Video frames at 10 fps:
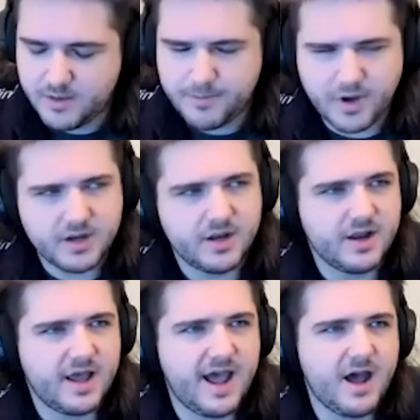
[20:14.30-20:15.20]
But
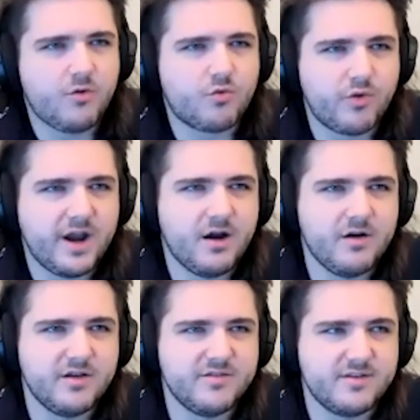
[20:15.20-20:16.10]
how rare
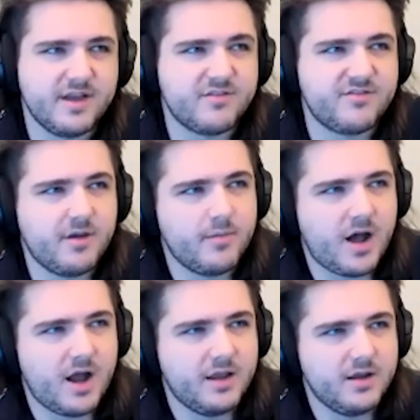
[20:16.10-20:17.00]
is it that
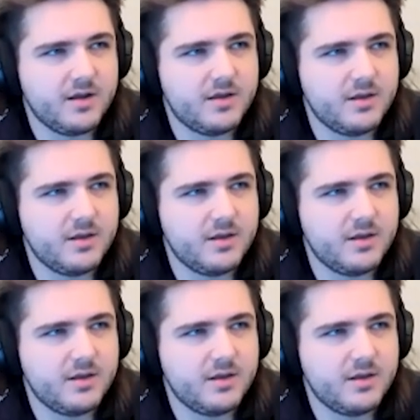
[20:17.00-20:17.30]
somebody